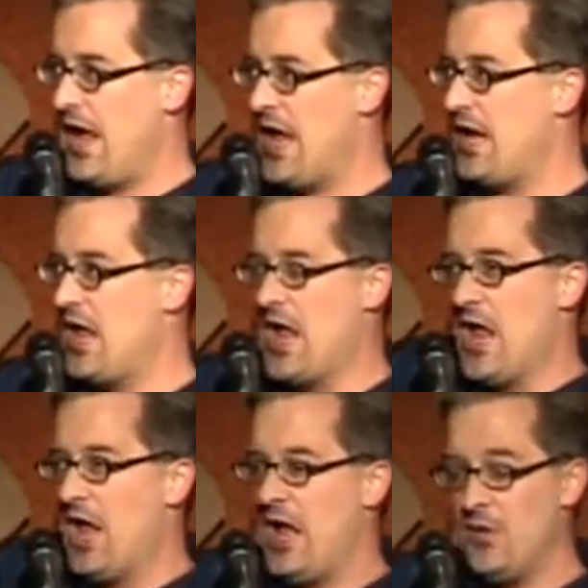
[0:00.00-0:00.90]
And
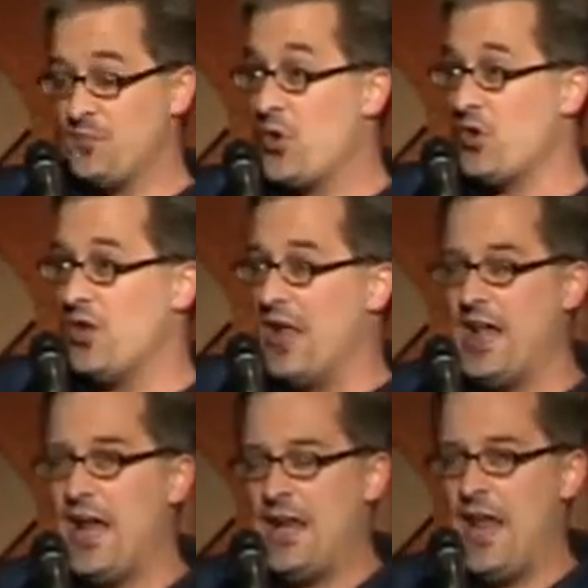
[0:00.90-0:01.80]
it was brutal.
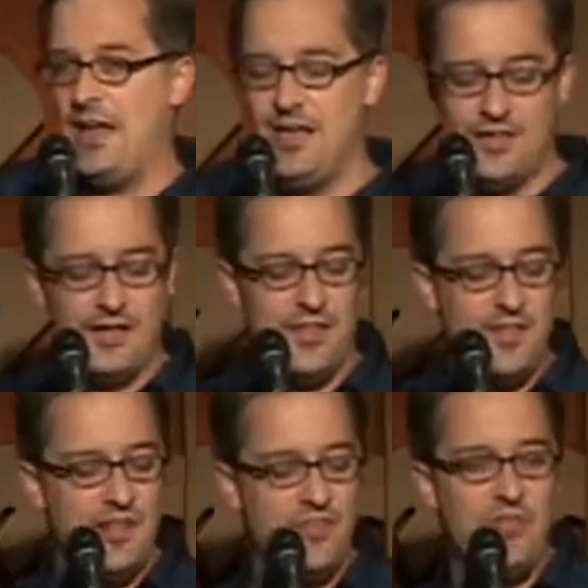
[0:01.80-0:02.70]
And like the thing is,